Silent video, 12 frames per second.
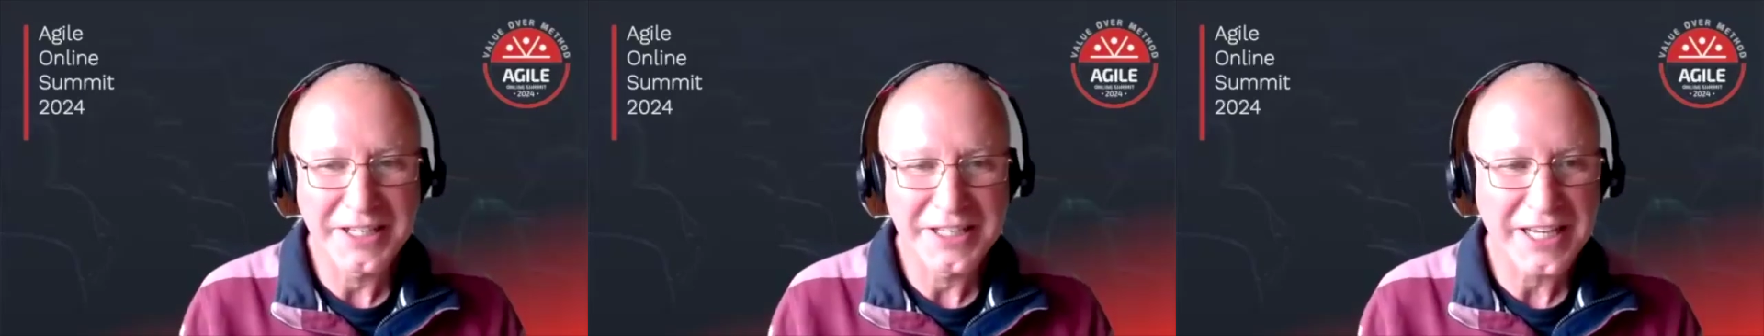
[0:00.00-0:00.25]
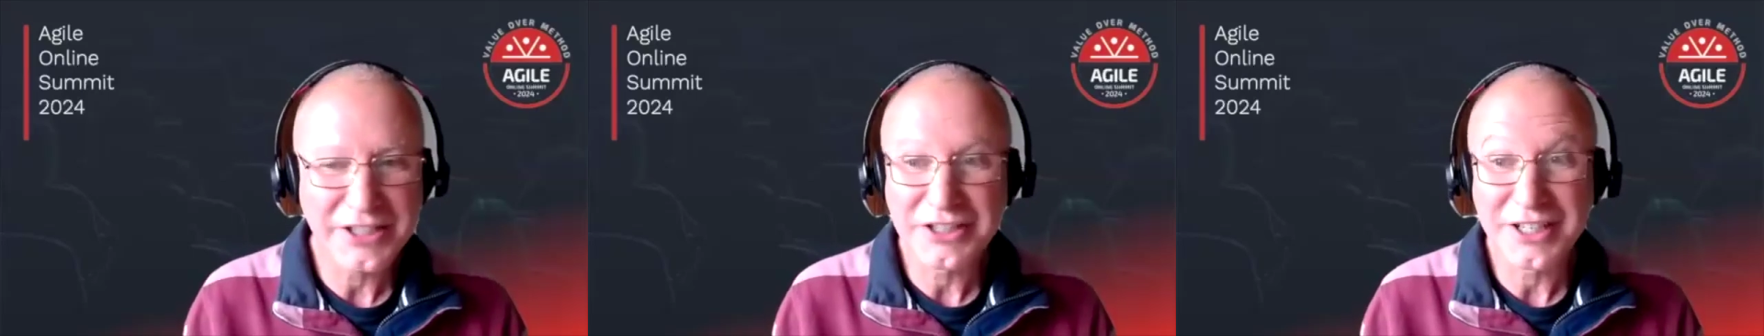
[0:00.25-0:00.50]
As
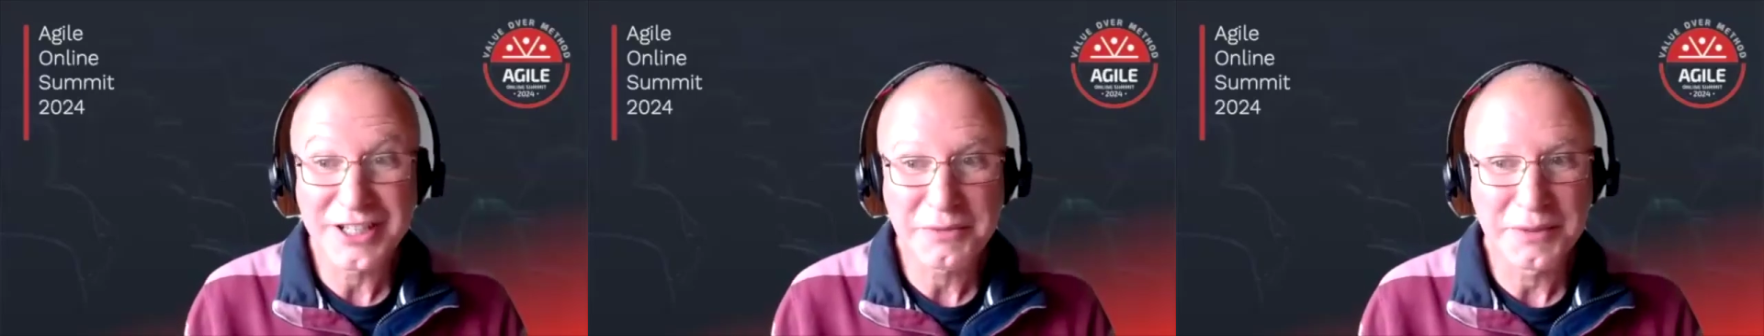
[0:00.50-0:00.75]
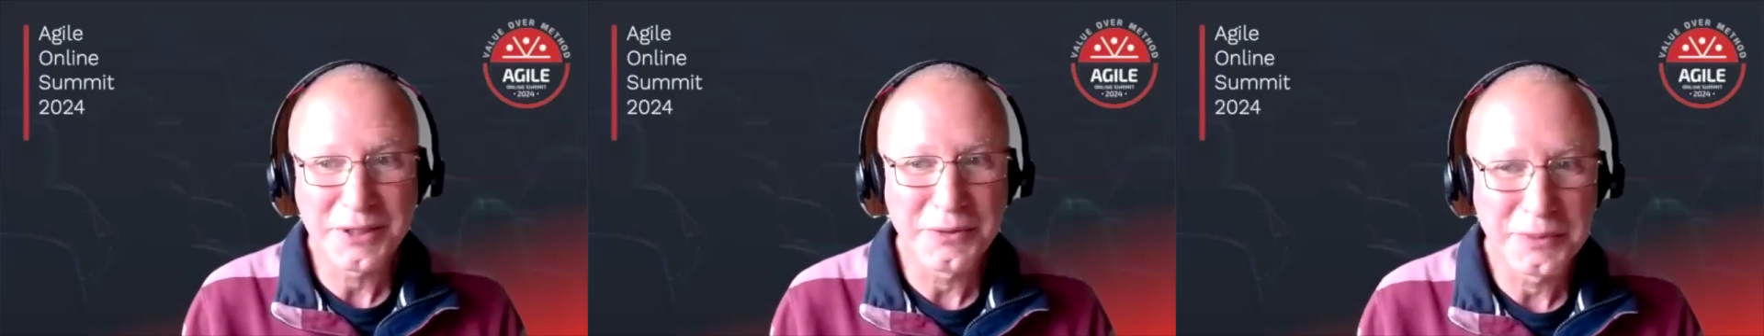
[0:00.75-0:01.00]
Agilists,
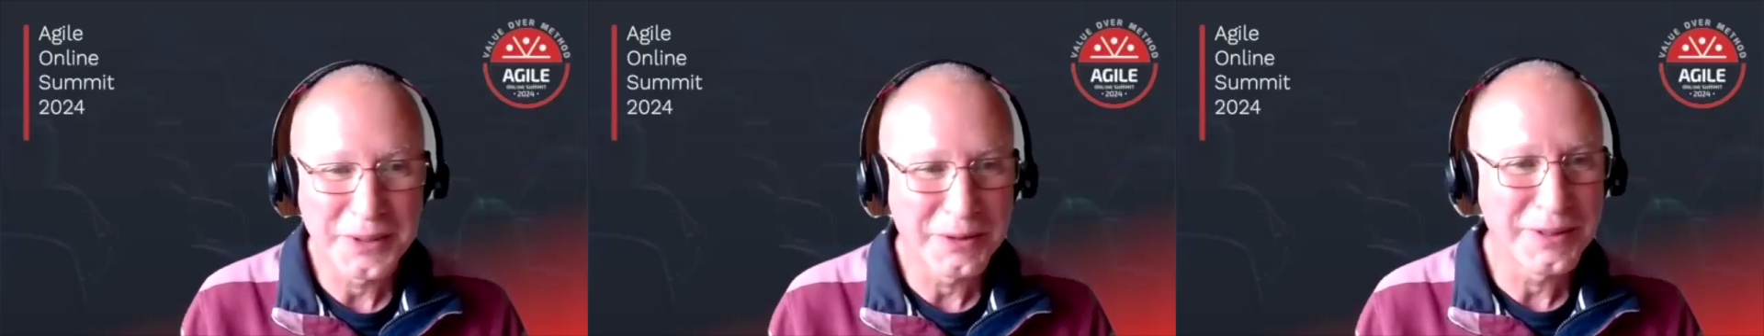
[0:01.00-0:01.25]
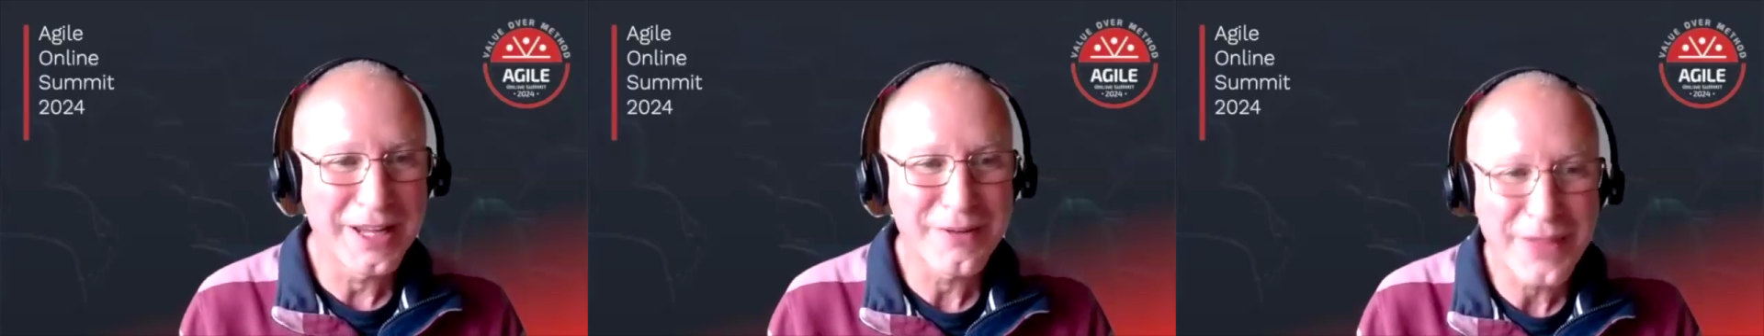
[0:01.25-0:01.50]
we
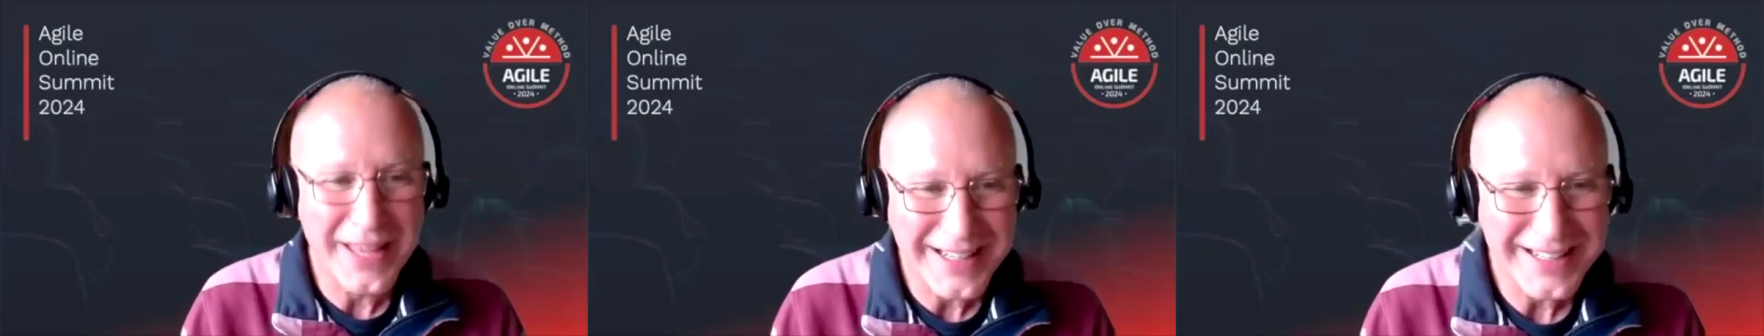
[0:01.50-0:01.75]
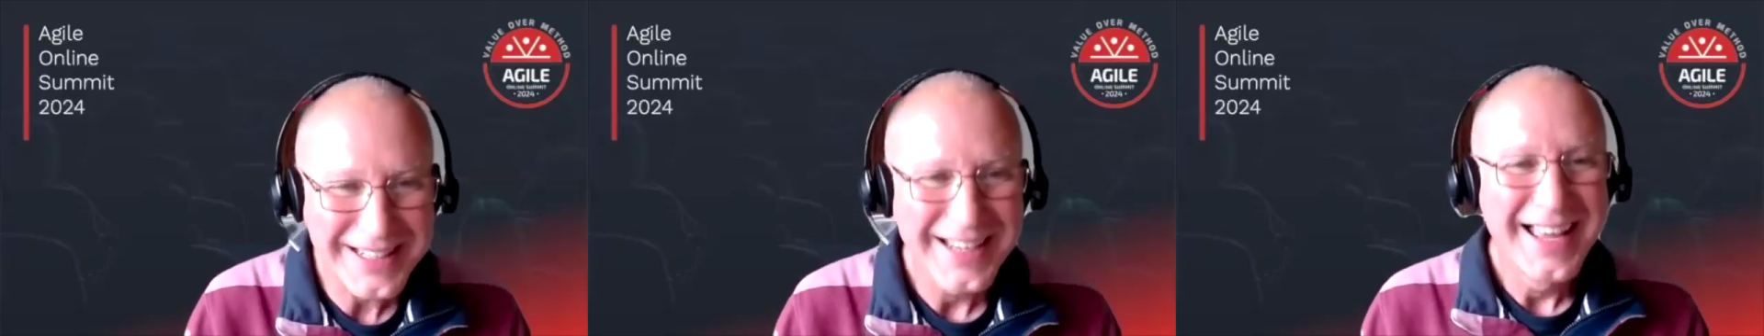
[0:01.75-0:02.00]
all love that.